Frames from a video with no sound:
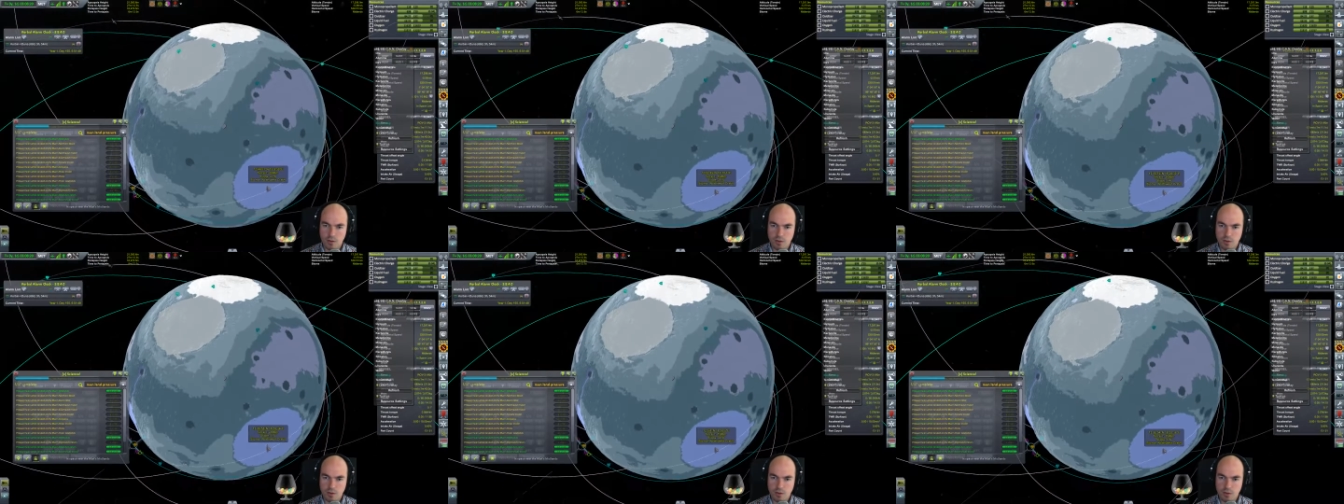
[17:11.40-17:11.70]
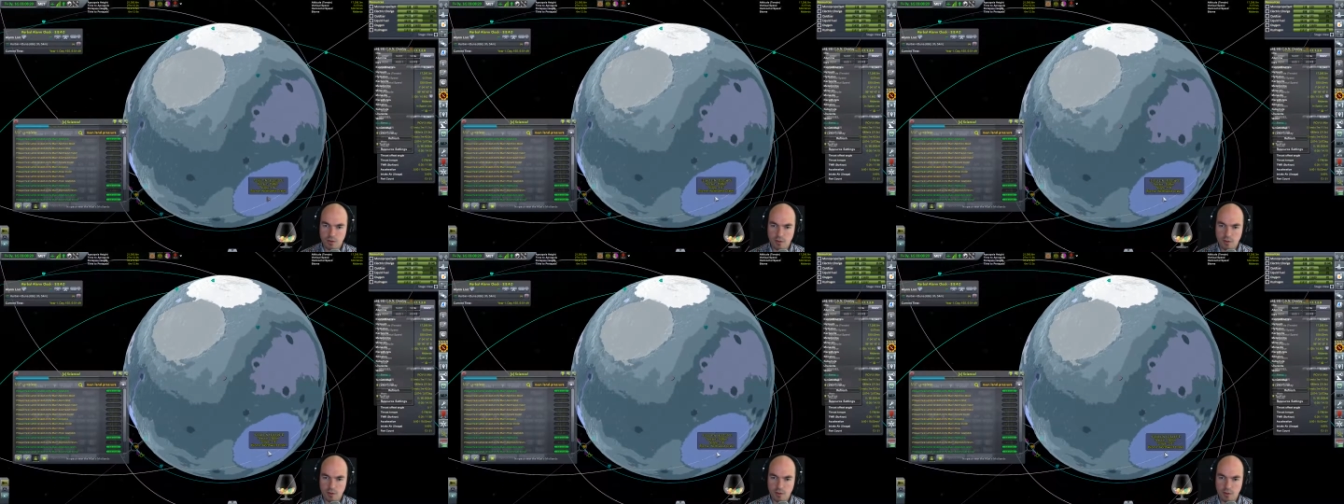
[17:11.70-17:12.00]

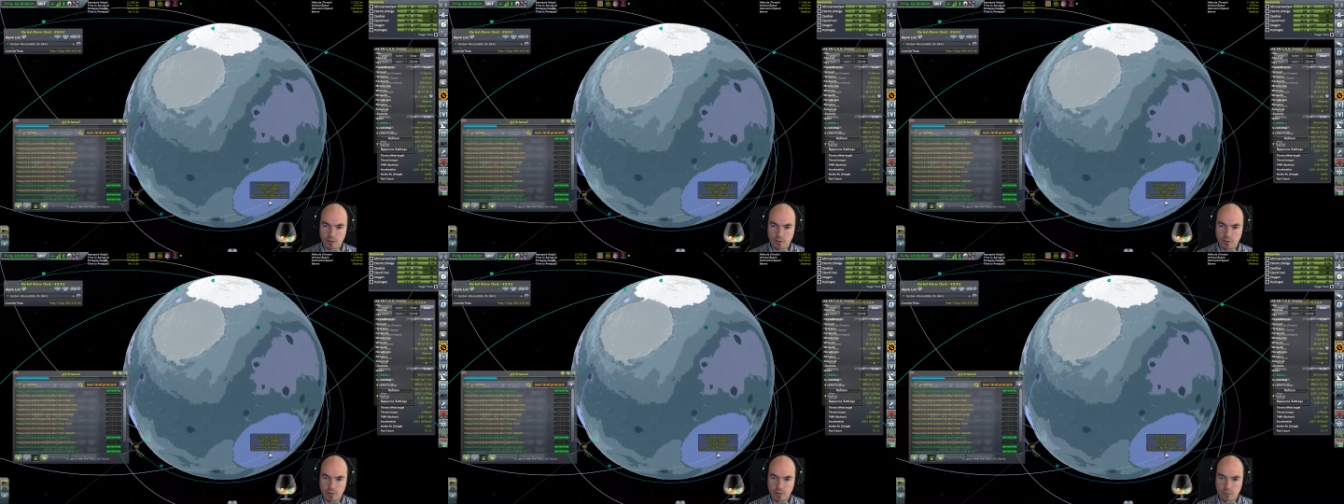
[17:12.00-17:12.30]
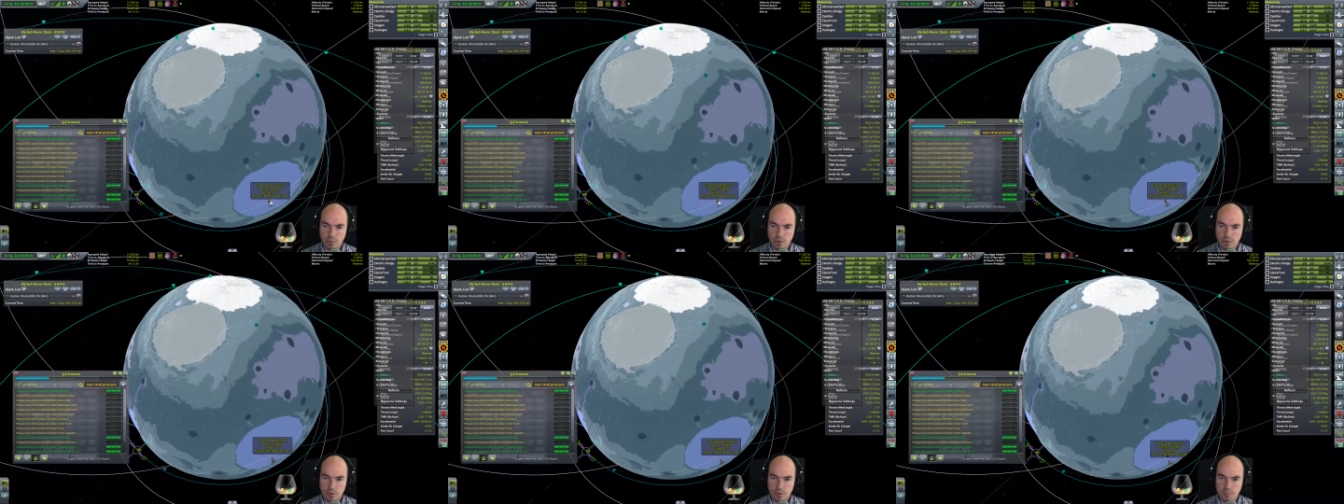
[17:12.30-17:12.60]
There we go. I
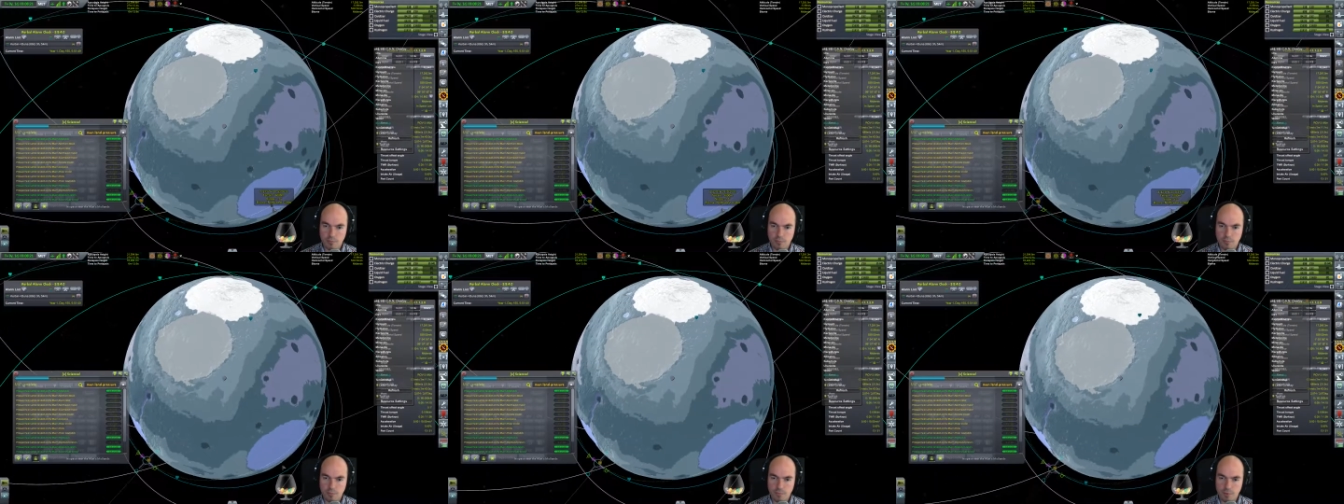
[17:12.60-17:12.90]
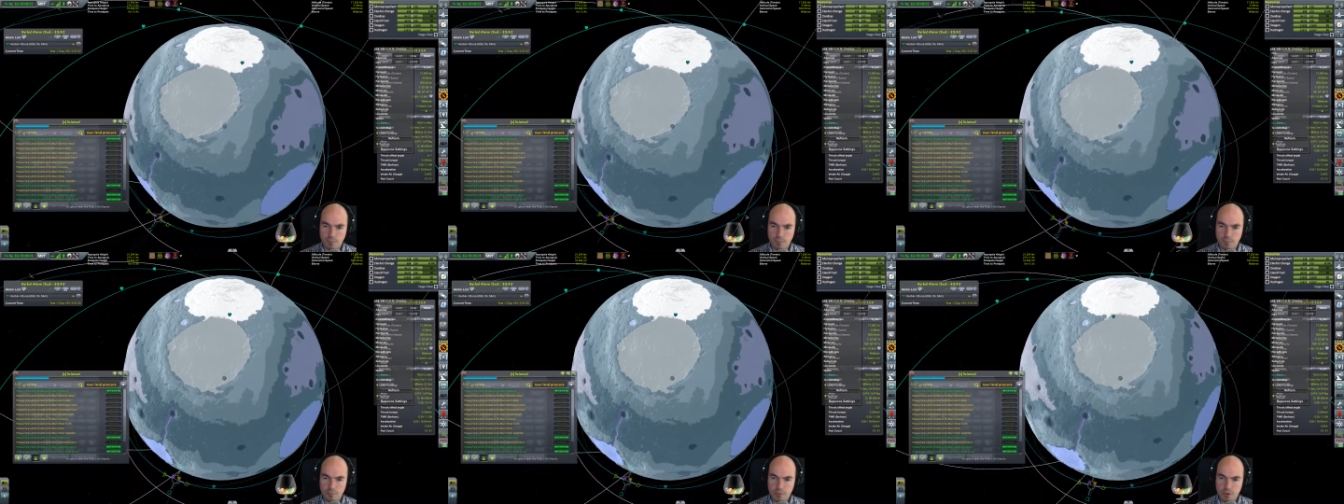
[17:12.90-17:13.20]
want to
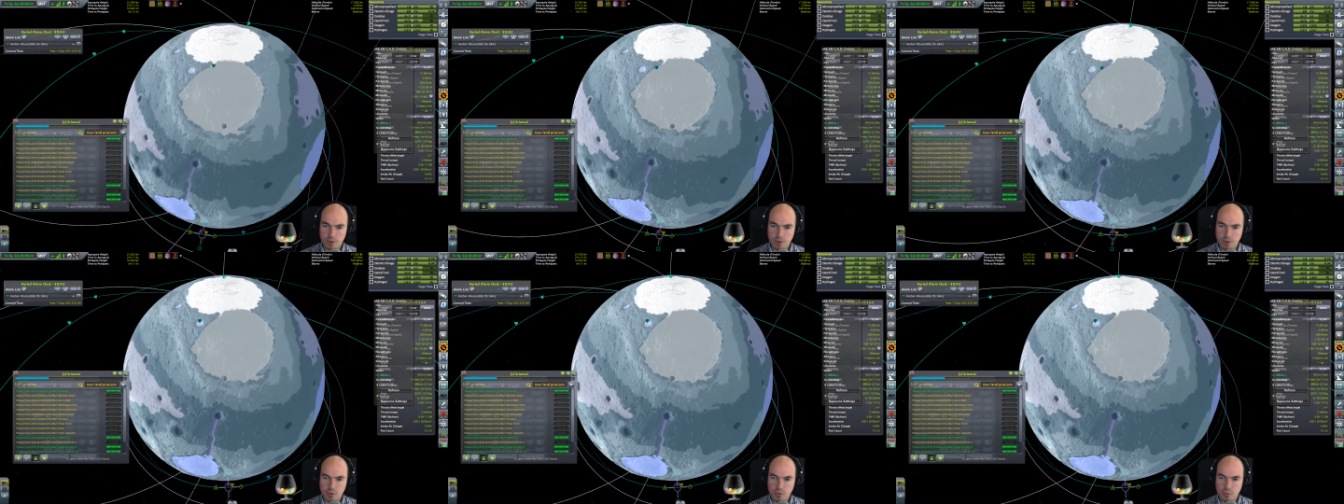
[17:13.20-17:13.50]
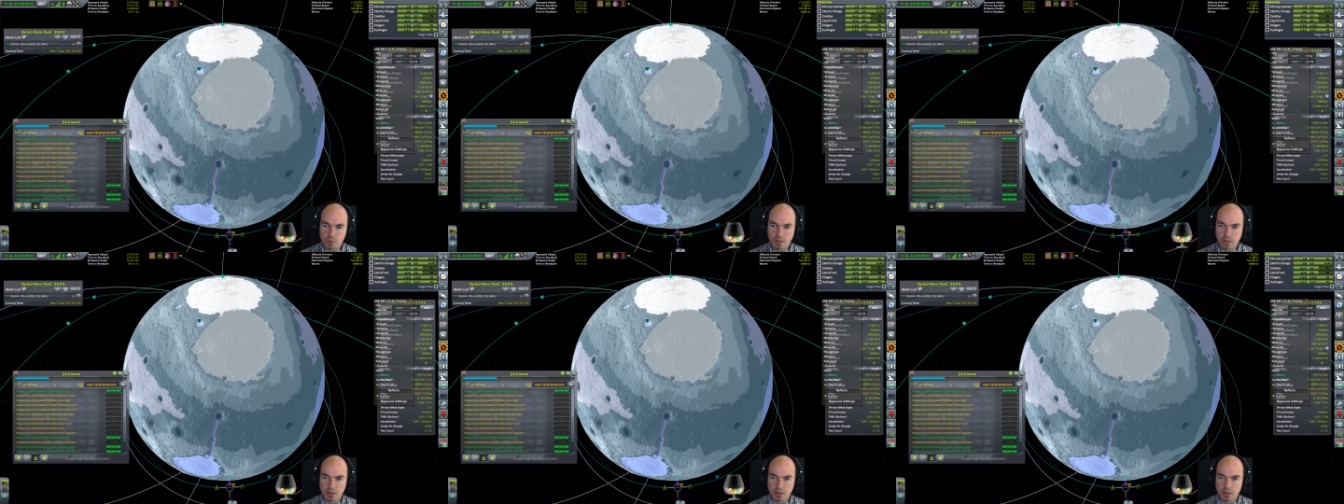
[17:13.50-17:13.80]
make sure
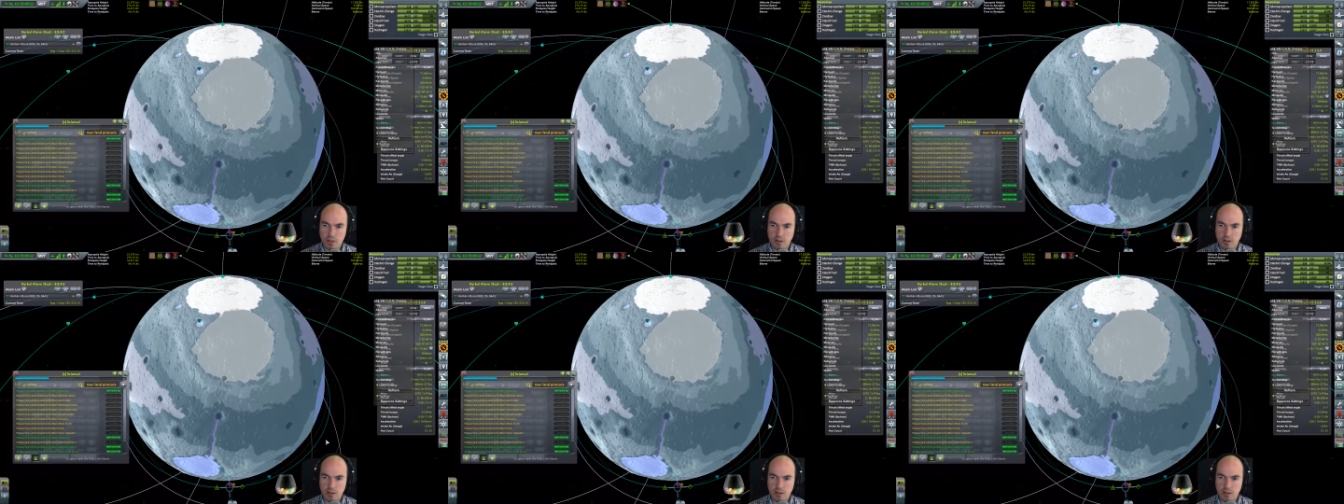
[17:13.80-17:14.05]
we